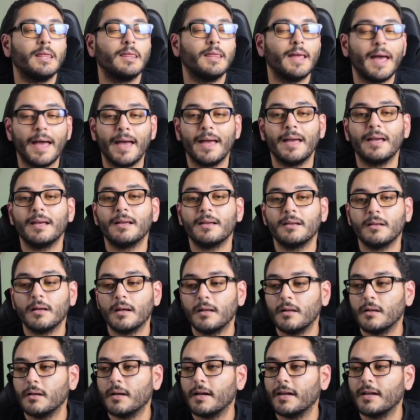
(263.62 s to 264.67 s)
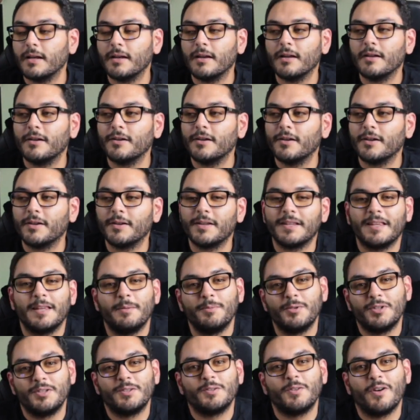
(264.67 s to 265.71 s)
that, and let
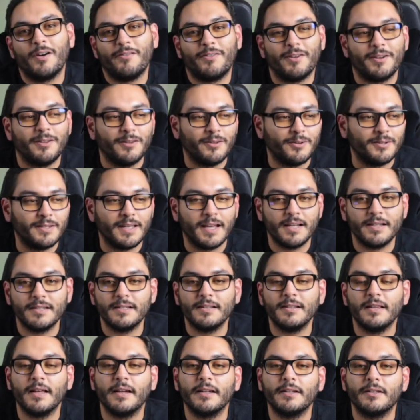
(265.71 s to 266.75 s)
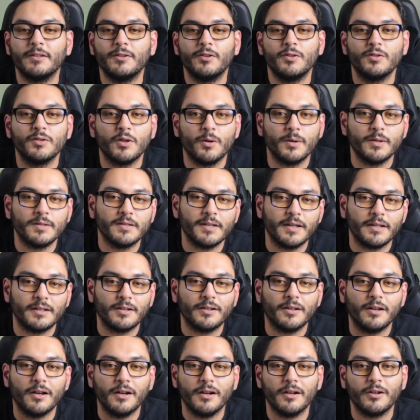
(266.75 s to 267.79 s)
me just go off on a little tangent. Like, there's always like
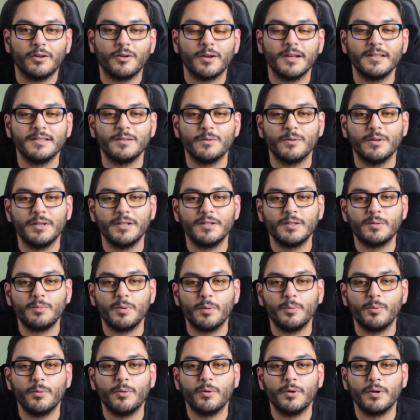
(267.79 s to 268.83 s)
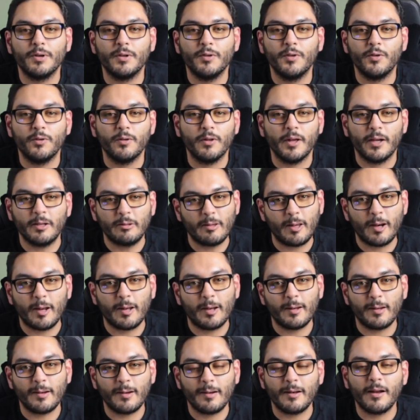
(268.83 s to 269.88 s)
crazy religious people, and they're like, da, da,
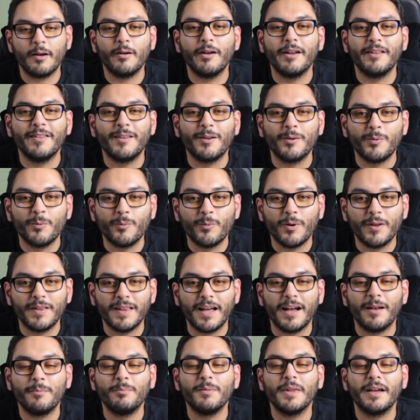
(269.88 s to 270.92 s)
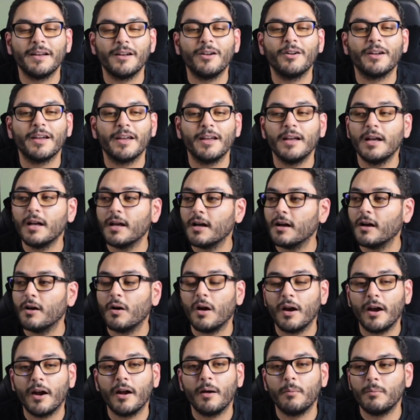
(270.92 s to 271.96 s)
da, da, da. And then when I'm like, okay,
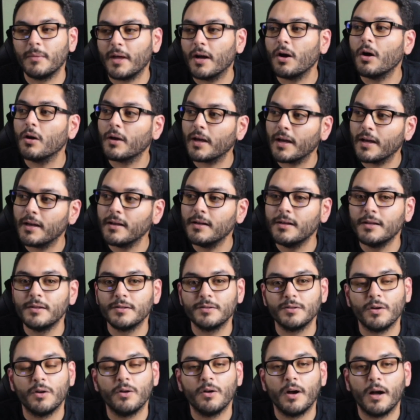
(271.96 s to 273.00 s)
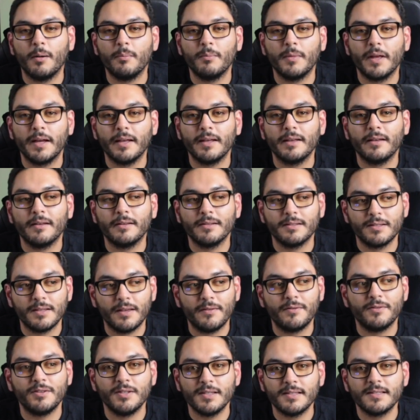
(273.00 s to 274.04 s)
or I'm like, okay. So I'm like,
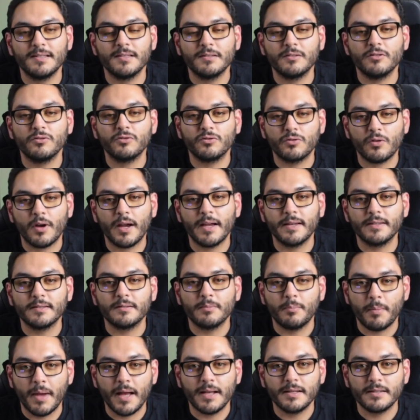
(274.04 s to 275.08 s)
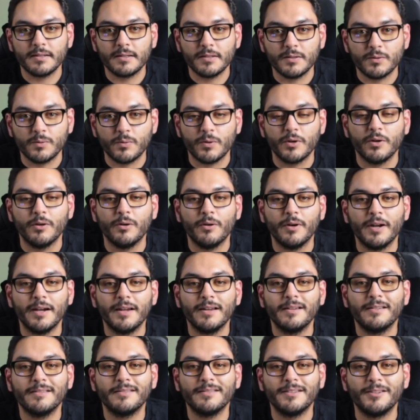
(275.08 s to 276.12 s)
if Jesus is Christ, magic is real,
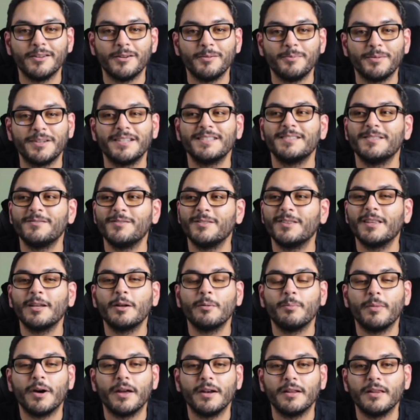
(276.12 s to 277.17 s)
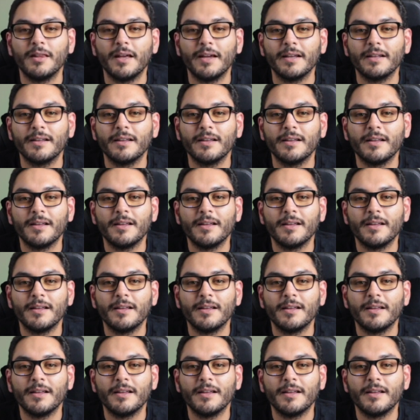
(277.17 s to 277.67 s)
right? You know, because if you think about it, like